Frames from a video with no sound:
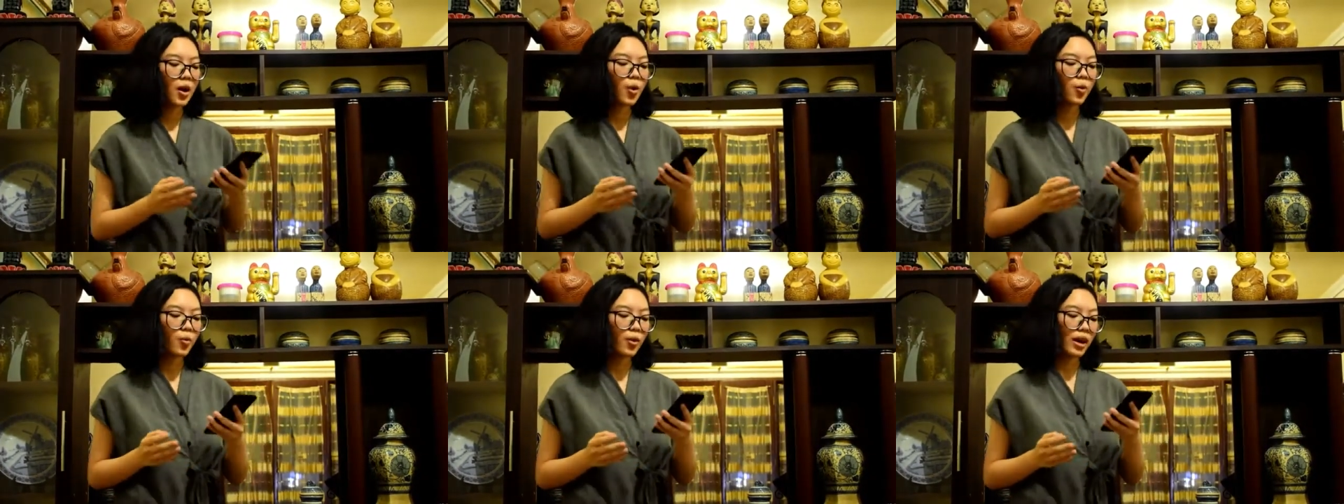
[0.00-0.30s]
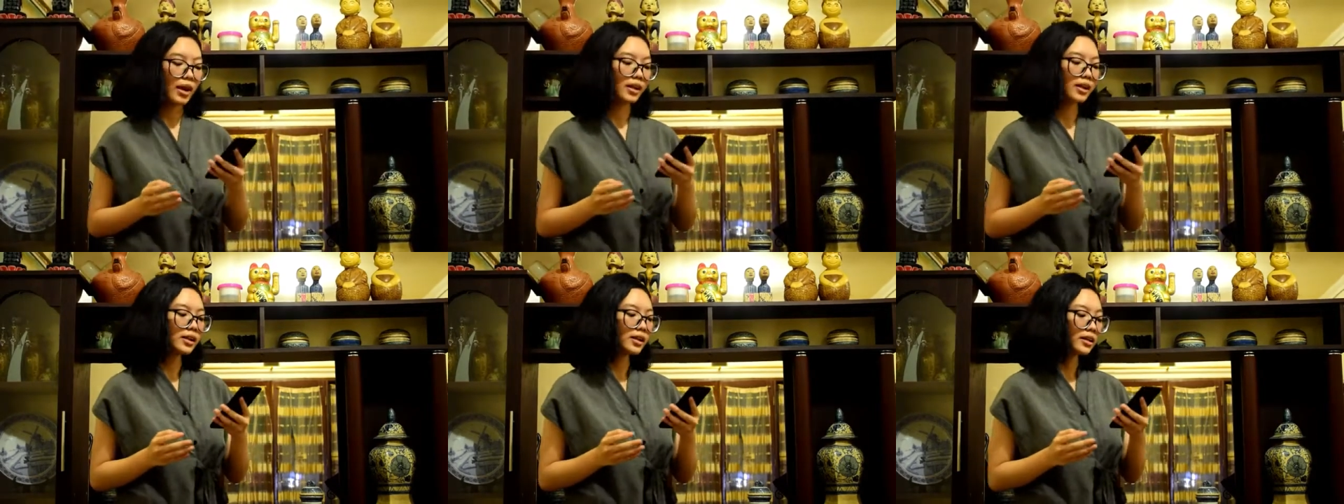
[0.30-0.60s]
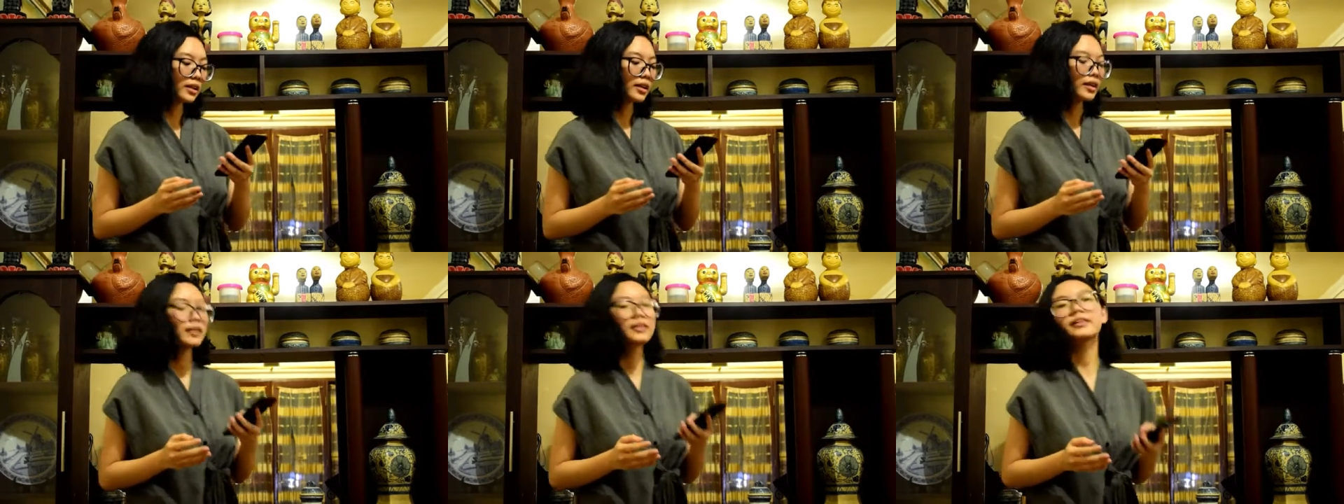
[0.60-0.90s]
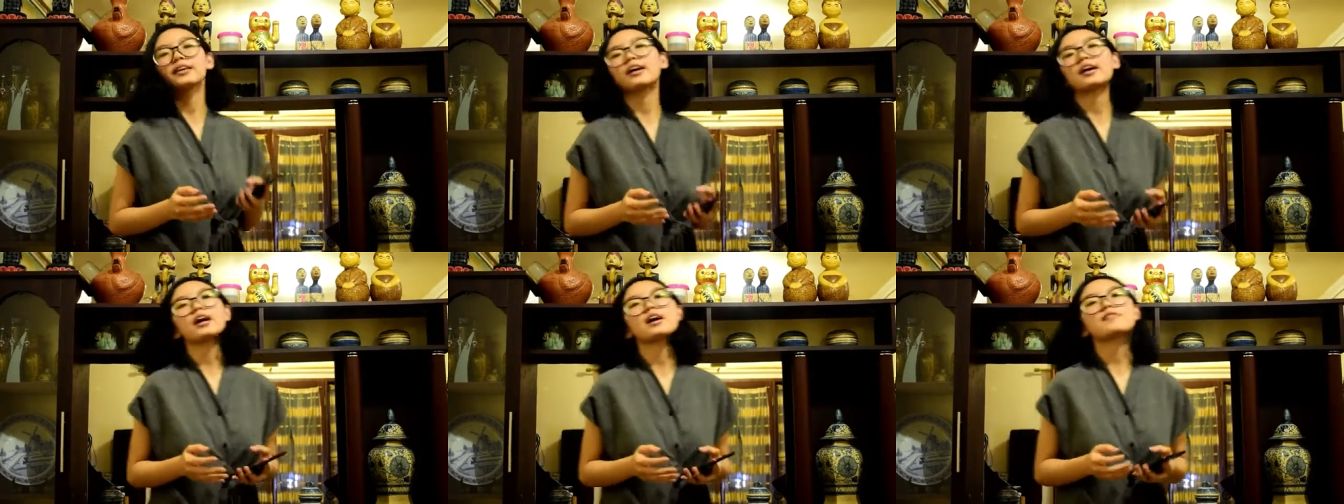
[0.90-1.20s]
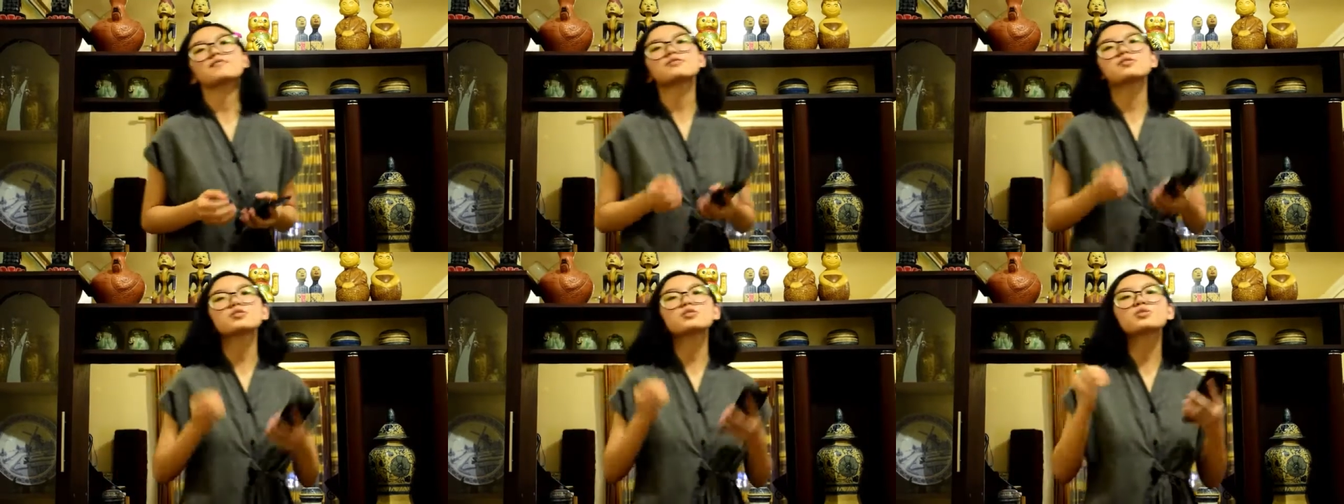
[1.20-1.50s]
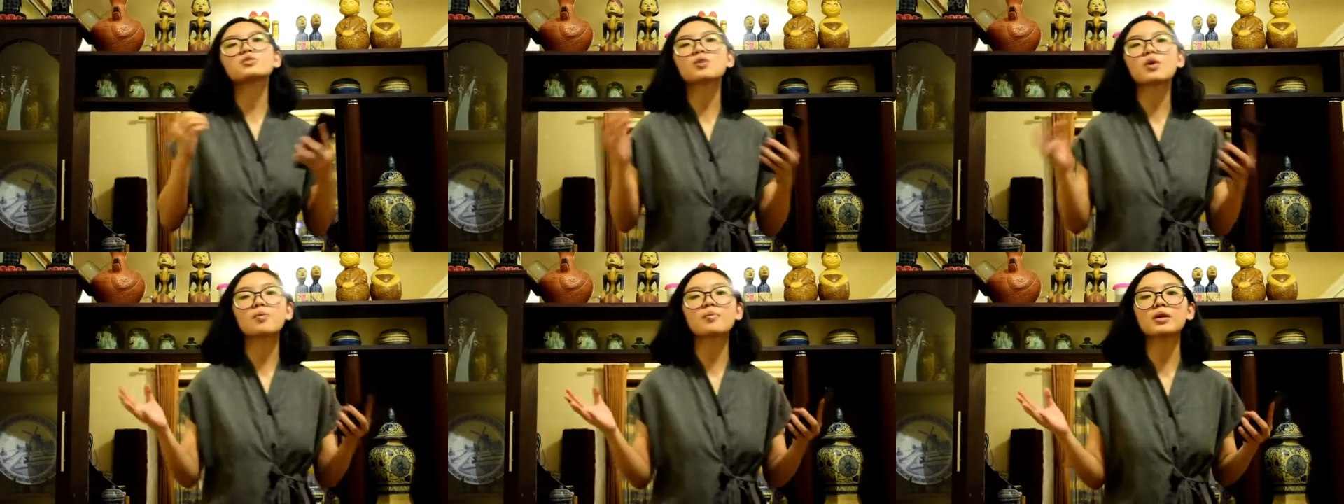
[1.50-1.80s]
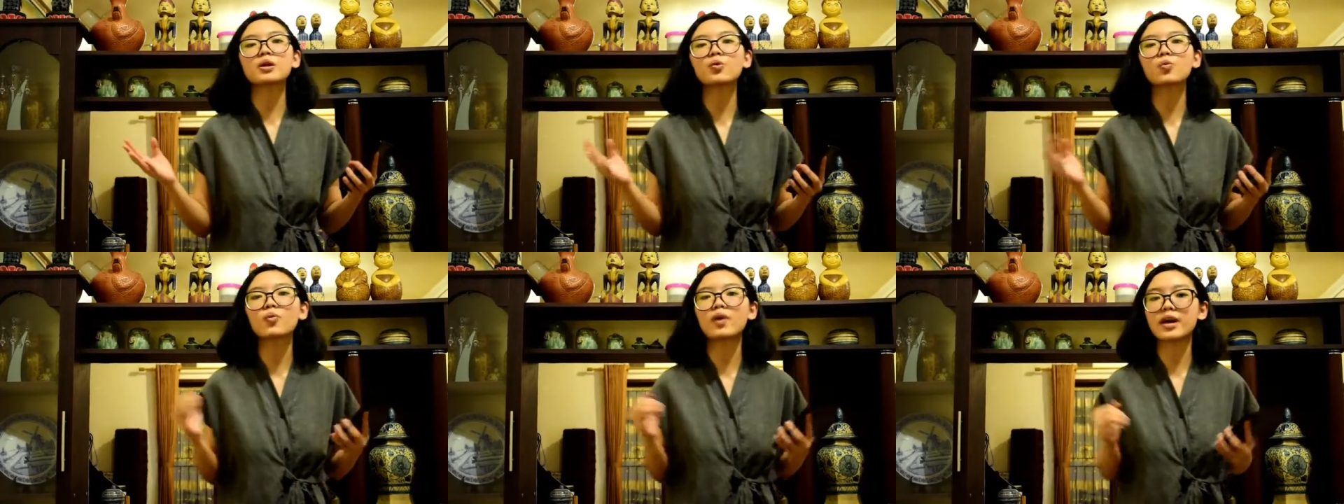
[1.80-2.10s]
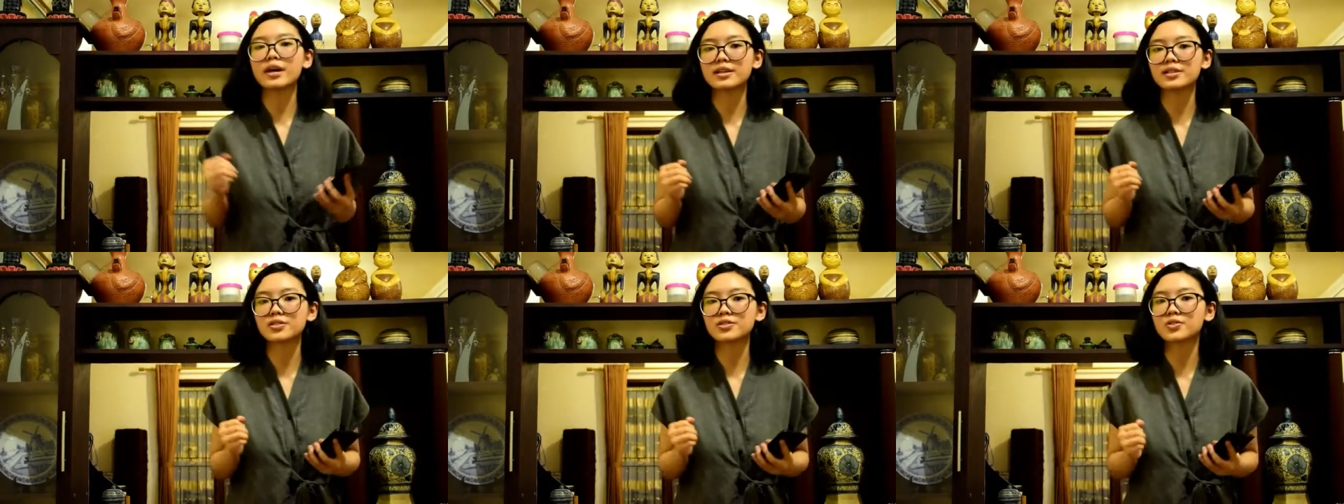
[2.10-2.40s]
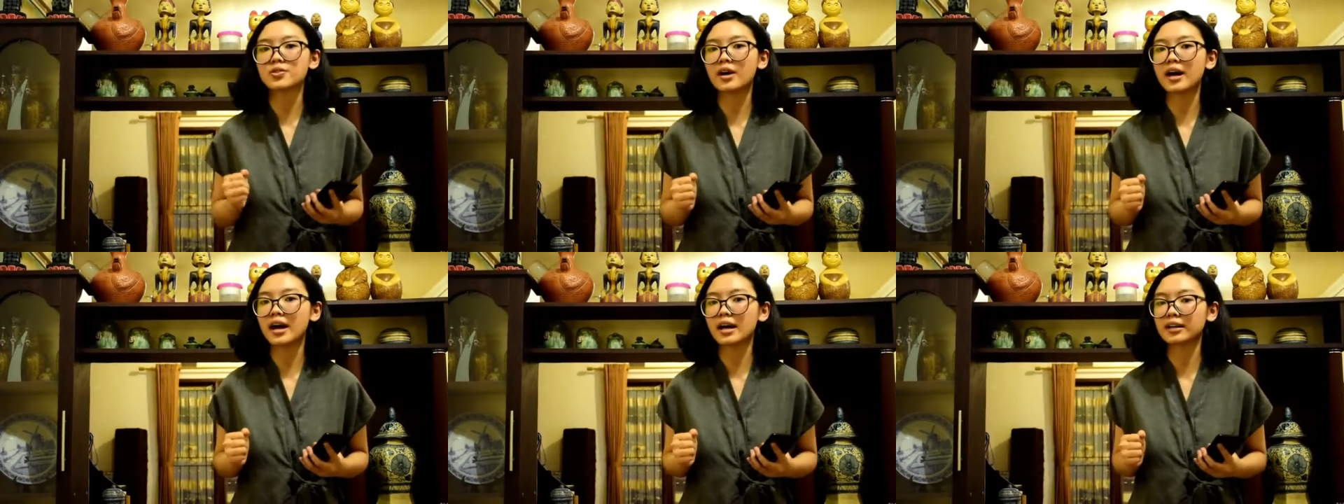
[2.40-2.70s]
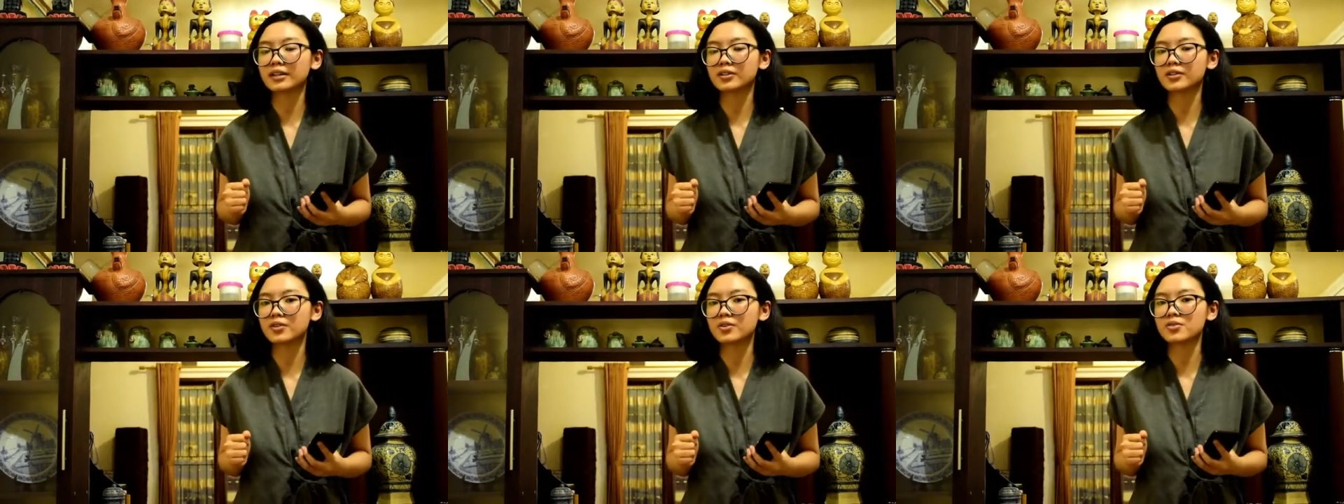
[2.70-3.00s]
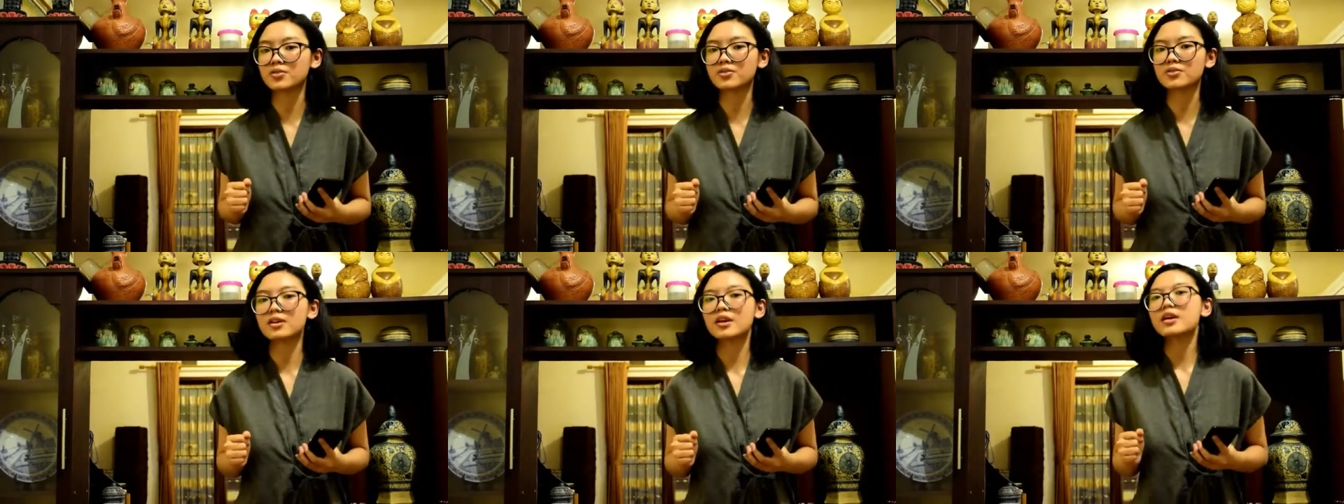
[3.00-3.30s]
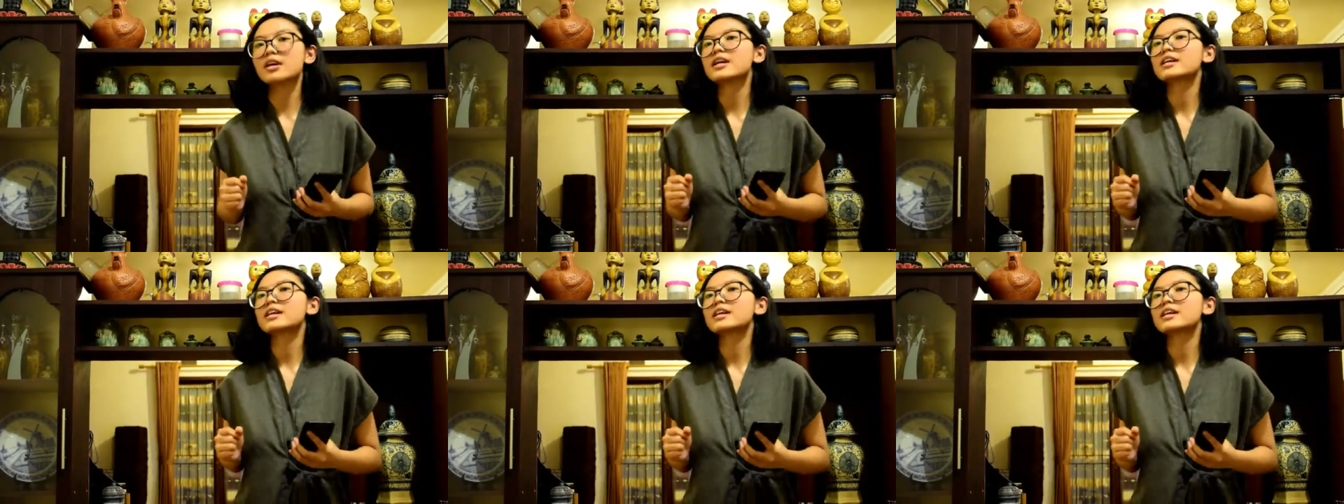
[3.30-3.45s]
well, there have so many ways to hack those,